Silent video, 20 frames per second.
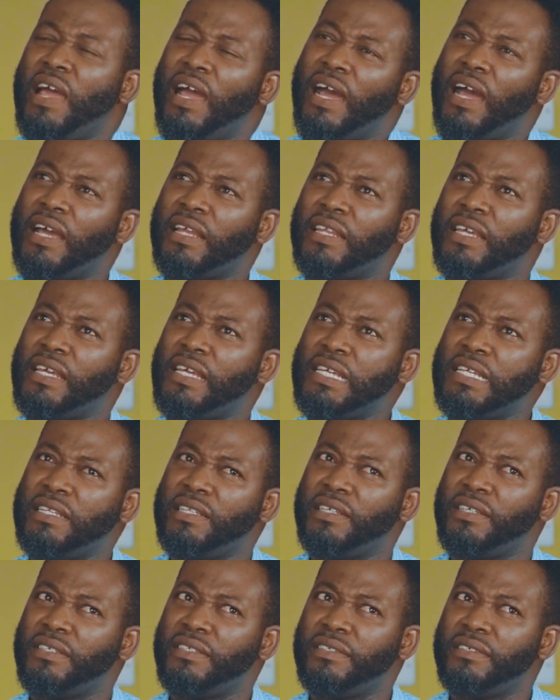had
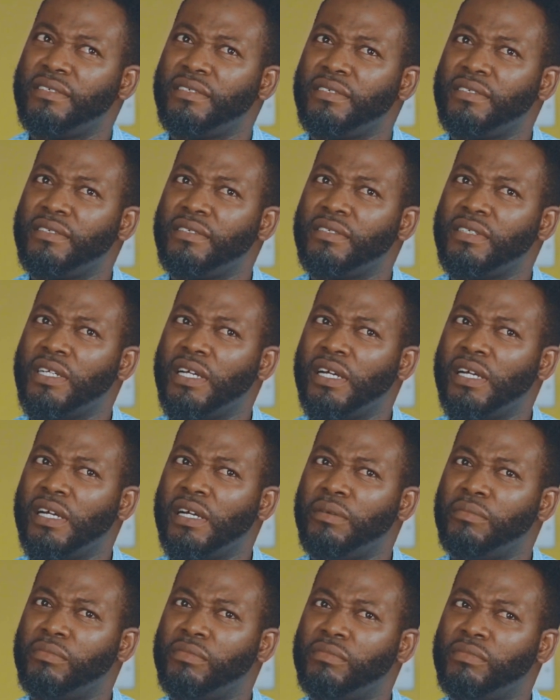any
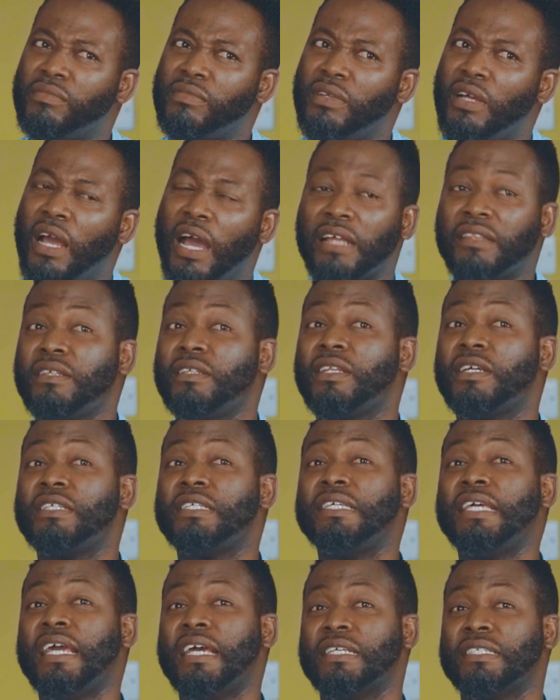I think that
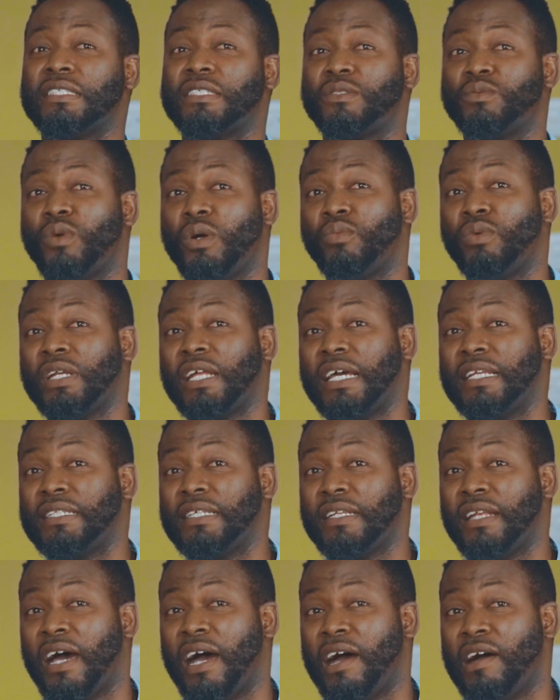yes. What I
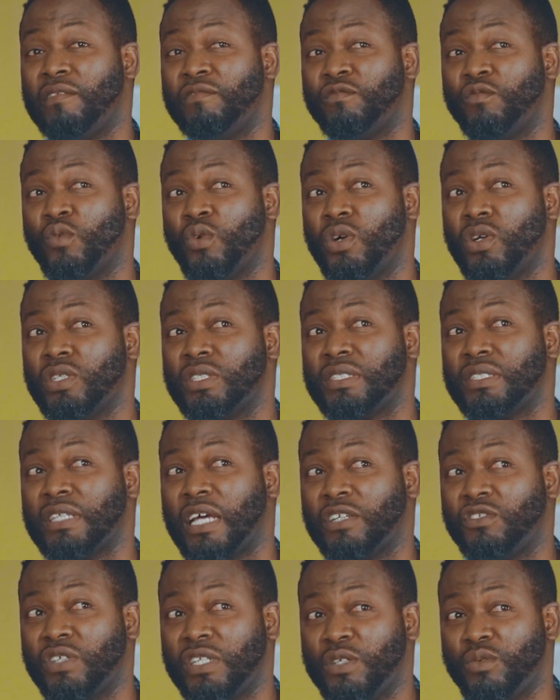did have was
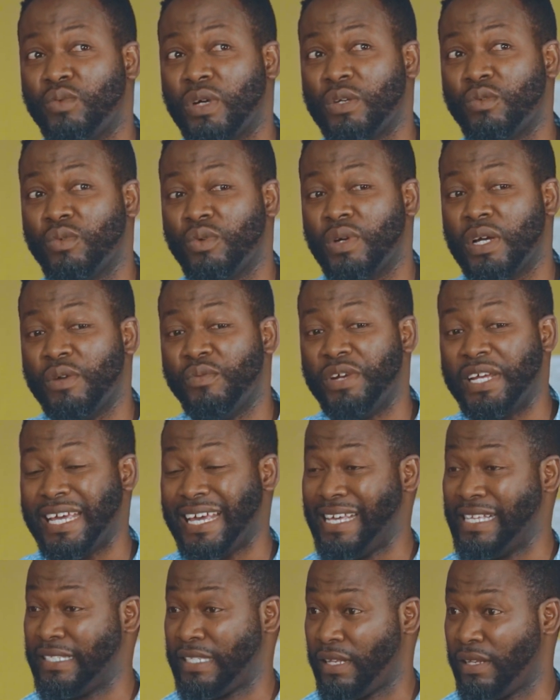actually when we were
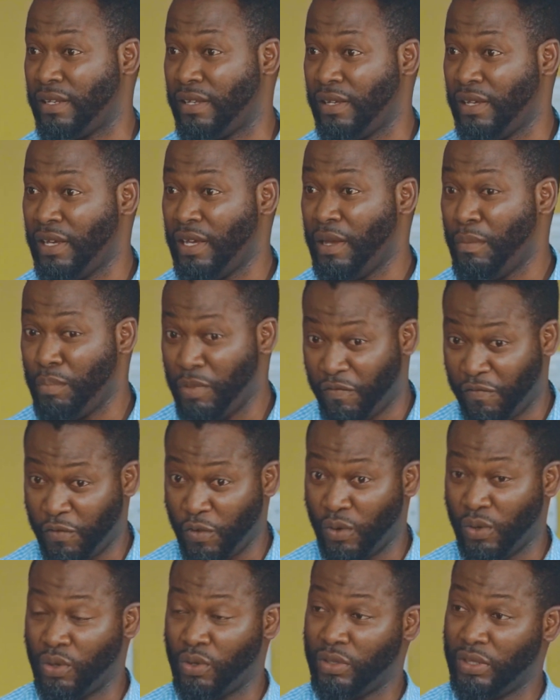rehearsing
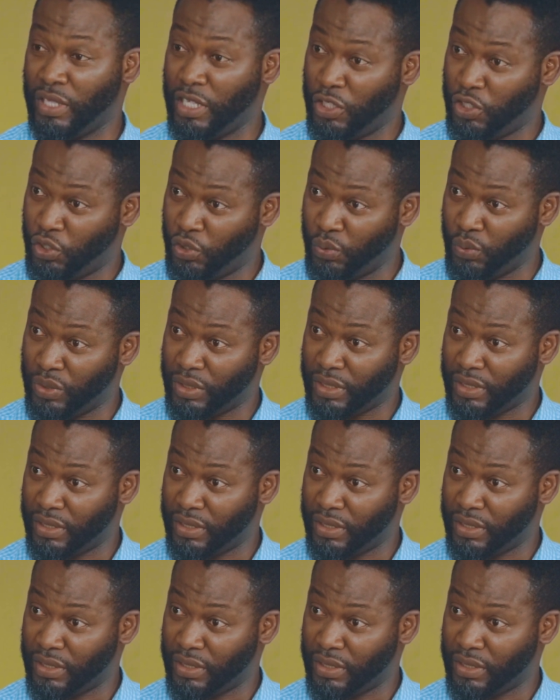before the shoot.